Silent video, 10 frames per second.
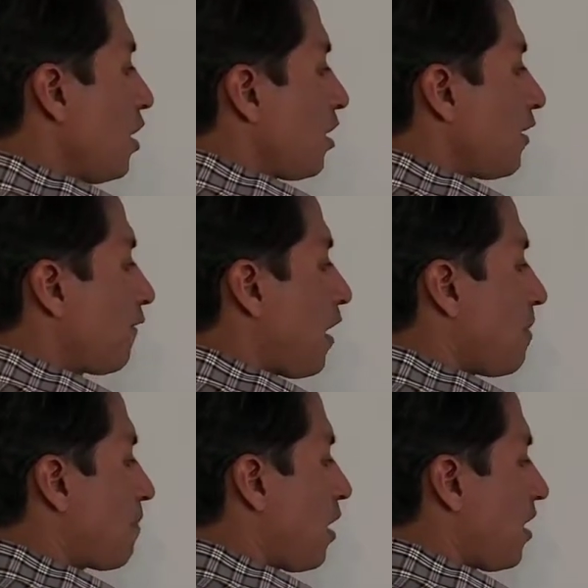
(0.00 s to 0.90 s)
The
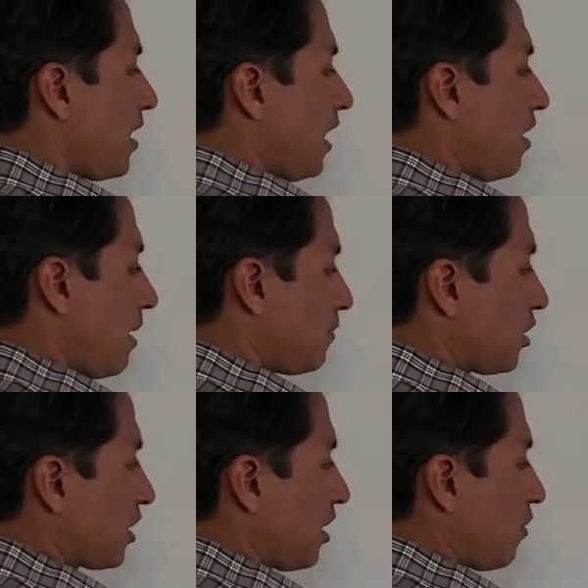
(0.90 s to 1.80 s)
front part here, I'm
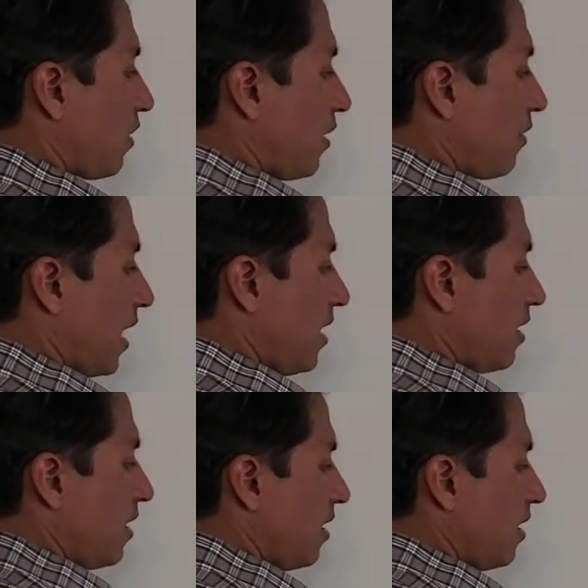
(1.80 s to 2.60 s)
just going to rewrite.